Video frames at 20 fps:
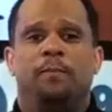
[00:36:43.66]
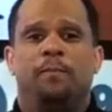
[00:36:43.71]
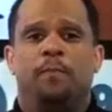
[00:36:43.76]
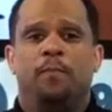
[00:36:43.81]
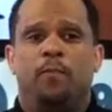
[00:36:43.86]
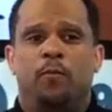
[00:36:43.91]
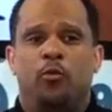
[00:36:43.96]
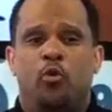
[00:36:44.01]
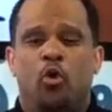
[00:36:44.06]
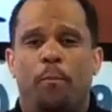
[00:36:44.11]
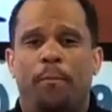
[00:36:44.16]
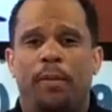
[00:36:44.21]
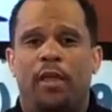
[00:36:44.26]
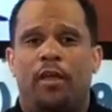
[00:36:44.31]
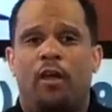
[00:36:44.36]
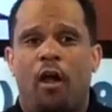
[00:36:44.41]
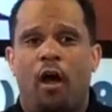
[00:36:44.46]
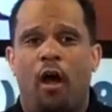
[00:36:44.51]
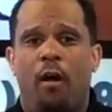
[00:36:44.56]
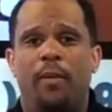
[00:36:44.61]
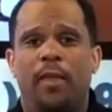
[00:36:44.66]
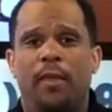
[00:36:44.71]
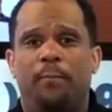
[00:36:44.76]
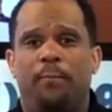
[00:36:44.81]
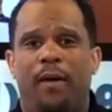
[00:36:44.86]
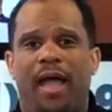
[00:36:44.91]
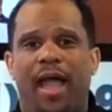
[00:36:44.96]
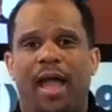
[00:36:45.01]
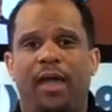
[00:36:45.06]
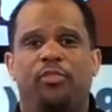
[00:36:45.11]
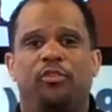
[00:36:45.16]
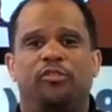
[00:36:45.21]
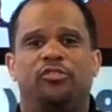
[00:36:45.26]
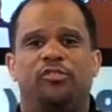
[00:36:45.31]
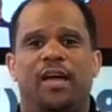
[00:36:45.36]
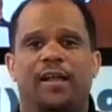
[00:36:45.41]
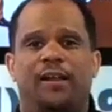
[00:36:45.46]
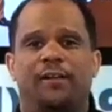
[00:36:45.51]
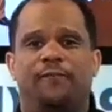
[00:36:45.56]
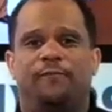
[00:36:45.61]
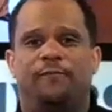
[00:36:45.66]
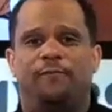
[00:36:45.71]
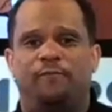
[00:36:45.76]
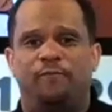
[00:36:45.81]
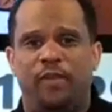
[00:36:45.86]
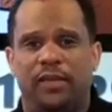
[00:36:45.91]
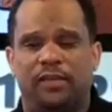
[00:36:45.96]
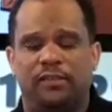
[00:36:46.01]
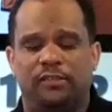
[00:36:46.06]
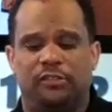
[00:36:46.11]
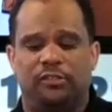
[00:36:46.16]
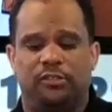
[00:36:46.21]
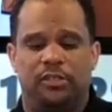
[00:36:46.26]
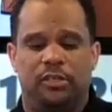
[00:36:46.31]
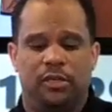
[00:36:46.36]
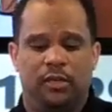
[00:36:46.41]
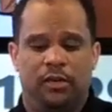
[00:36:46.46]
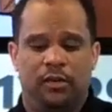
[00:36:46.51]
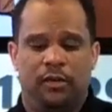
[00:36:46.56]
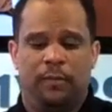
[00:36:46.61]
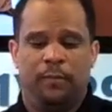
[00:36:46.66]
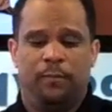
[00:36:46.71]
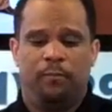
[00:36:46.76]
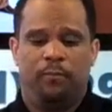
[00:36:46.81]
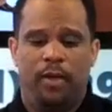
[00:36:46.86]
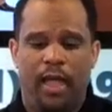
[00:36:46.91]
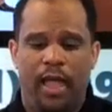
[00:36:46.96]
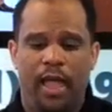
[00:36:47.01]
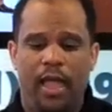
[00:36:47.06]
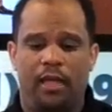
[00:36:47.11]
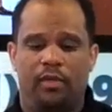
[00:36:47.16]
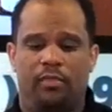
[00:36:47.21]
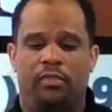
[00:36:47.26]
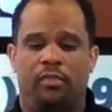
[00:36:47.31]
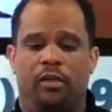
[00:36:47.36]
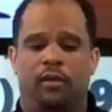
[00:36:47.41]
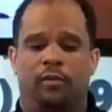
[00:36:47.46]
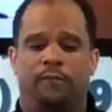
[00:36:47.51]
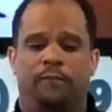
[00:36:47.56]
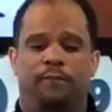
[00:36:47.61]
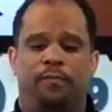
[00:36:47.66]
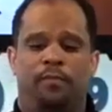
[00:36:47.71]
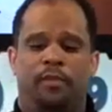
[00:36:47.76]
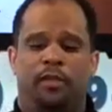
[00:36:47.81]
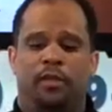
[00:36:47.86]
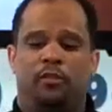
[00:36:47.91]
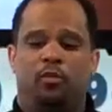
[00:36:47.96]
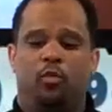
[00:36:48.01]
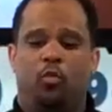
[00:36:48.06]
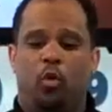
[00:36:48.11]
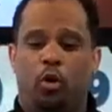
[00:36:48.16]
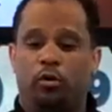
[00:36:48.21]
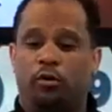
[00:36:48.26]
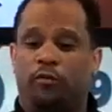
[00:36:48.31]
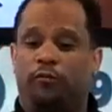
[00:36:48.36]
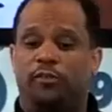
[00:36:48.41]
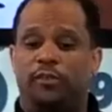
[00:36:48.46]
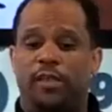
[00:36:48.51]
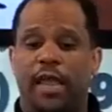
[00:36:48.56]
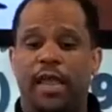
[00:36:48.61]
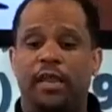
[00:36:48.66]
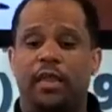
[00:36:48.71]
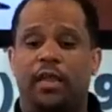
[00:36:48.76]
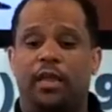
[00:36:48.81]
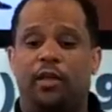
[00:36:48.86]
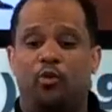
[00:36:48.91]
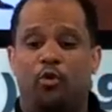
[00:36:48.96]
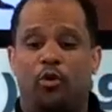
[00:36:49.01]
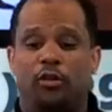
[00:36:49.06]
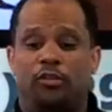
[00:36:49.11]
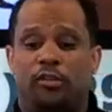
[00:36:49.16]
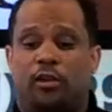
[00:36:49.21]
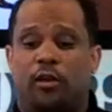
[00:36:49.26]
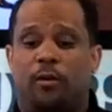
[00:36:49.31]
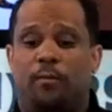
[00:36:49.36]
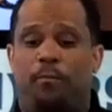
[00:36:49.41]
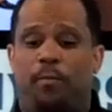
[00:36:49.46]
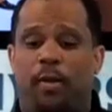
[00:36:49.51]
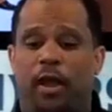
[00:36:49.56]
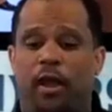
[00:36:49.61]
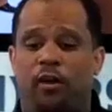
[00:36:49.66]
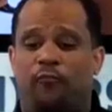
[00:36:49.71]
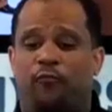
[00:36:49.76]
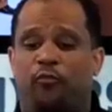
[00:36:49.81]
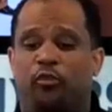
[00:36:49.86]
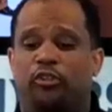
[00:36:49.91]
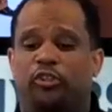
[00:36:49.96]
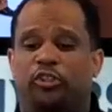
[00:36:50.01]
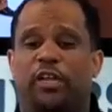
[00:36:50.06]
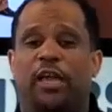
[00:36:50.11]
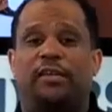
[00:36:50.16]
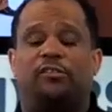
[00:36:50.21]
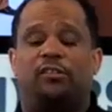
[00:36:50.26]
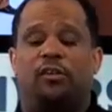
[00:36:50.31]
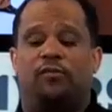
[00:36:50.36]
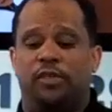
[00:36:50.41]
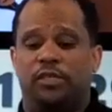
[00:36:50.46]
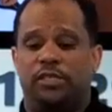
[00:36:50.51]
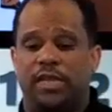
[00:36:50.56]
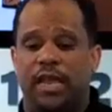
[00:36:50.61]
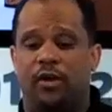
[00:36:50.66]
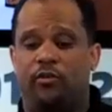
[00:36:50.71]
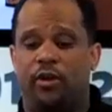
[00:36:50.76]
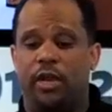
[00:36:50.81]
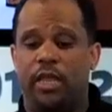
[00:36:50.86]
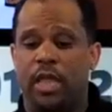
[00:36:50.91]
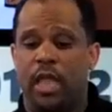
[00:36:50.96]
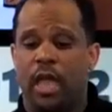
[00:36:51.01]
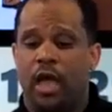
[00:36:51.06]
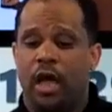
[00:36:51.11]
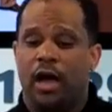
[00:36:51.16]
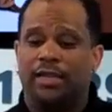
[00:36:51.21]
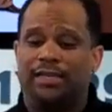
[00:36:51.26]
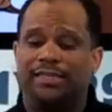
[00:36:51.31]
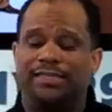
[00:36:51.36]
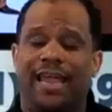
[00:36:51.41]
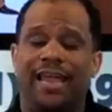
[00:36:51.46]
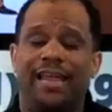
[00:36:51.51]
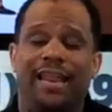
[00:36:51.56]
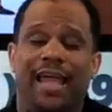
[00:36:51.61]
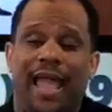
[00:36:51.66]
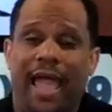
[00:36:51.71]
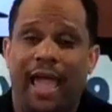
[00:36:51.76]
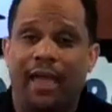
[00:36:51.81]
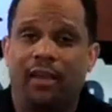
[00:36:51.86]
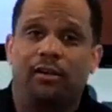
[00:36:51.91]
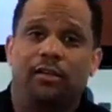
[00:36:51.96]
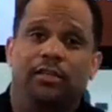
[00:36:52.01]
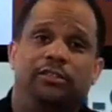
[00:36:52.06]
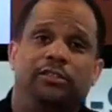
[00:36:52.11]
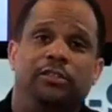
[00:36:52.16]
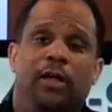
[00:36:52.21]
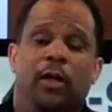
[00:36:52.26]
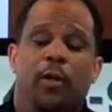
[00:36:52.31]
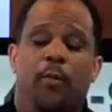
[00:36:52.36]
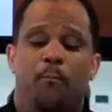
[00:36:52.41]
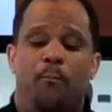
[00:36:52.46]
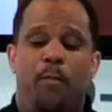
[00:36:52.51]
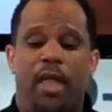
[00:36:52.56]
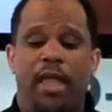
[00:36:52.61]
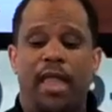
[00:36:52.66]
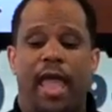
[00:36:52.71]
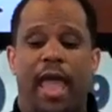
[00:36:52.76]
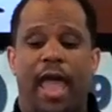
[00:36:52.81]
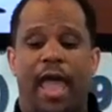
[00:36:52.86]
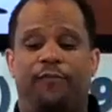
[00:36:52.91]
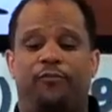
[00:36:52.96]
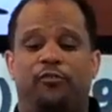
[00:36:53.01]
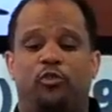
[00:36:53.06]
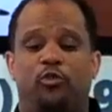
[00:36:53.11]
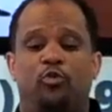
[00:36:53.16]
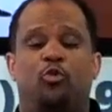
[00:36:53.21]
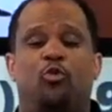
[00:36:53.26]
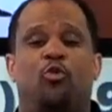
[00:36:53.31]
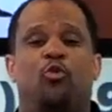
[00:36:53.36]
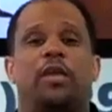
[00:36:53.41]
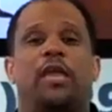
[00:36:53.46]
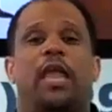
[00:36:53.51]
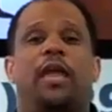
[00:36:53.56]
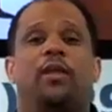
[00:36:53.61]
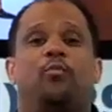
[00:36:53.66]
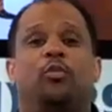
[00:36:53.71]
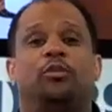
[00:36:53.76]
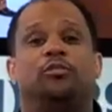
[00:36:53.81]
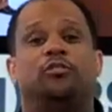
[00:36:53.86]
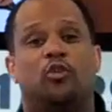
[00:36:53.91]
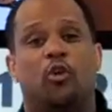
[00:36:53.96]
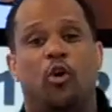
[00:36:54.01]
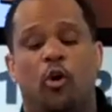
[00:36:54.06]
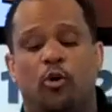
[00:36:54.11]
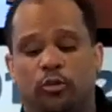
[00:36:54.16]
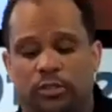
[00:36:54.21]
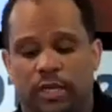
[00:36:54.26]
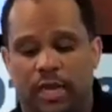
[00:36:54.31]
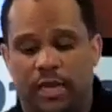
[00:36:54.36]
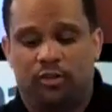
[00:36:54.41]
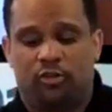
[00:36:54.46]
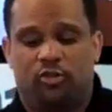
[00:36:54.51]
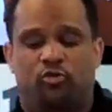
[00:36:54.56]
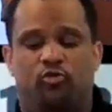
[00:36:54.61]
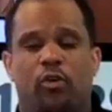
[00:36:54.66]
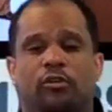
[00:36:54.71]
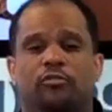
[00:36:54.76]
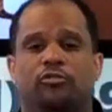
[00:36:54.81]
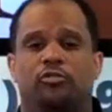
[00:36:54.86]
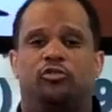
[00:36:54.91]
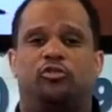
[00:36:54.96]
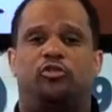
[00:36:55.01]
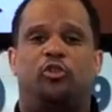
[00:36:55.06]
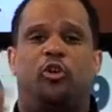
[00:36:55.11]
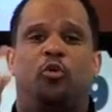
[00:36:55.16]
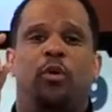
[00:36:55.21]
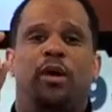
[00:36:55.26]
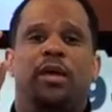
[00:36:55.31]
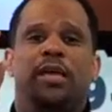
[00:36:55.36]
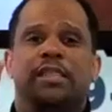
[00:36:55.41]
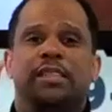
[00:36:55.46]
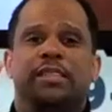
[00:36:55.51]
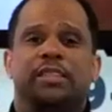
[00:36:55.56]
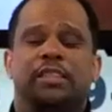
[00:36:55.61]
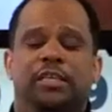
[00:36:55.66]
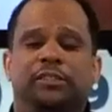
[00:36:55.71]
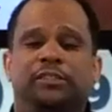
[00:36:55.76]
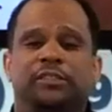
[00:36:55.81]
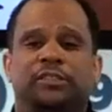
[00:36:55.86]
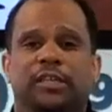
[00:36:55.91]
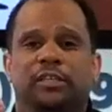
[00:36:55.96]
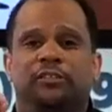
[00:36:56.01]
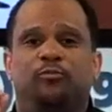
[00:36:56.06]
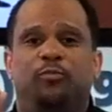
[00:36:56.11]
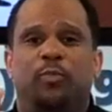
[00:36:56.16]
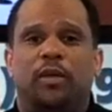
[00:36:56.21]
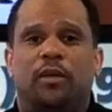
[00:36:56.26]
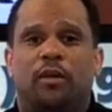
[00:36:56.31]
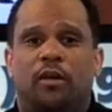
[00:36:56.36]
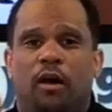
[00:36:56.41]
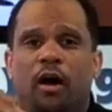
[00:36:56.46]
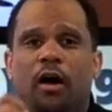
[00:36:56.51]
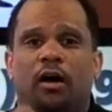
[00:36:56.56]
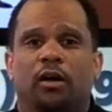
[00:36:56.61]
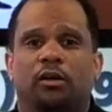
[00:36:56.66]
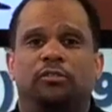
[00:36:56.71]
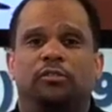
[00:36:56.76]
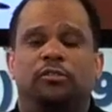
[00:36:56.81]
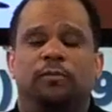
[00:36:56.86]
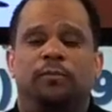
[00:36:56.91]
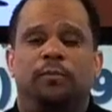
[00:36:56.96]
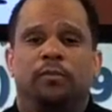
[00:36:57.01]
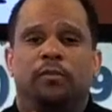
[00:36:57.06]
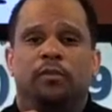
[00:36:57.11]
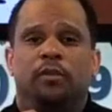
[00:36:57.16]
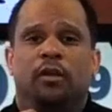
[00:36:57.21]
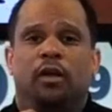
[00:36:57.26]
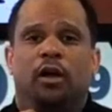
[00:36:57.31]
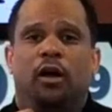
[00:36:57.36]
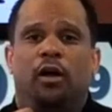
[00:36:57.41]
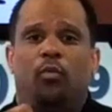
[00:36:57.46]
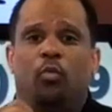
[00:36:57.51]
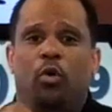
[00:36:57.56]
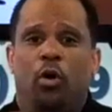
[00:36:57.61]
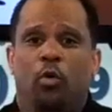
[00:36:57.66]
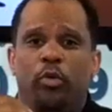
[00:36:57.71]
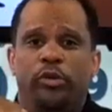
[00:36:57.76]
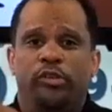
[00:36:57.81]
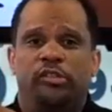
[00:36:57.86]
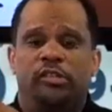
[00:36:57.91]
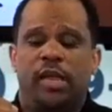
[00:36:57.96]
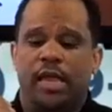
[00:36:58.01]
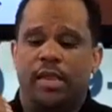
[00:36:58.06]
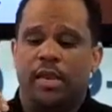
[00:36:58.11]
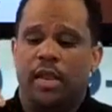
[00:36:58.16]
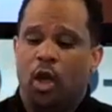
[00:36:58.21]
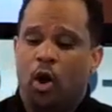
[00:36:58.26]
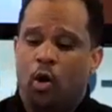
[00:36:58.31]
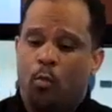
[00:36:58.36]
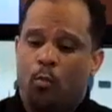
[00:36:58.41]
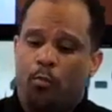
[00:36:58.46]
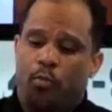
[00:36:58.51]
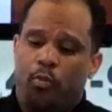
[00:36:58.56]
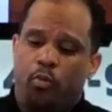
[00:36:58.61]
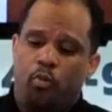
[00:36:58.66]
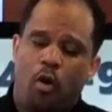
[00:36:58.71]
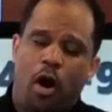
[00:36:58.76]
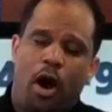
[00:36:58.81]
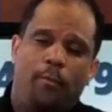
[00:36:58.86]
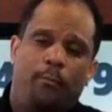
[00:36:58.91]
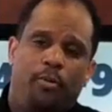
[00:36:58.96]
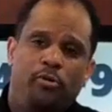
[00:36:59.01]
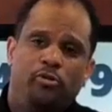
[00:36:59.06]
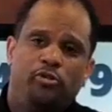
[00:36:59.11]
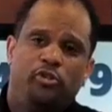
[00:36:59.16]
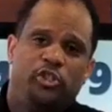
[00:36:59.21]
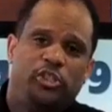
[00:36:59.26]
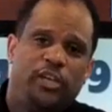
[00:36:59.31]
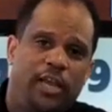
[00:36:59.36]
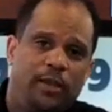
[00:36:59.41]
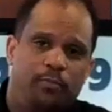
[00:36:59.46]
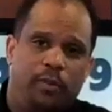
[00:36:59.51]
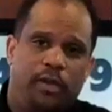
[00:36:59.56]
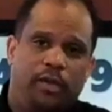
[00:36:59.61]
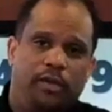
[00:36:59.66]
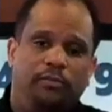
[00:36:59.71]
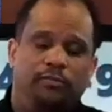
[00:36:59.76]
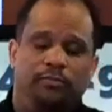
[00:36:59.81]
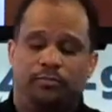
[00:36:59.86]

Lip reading: your becoming path is not a fixed path. In the world of data, in order to compare for checks of integrity, a data analyst may have to create what's called data structures. So this is because what we said, proper shaping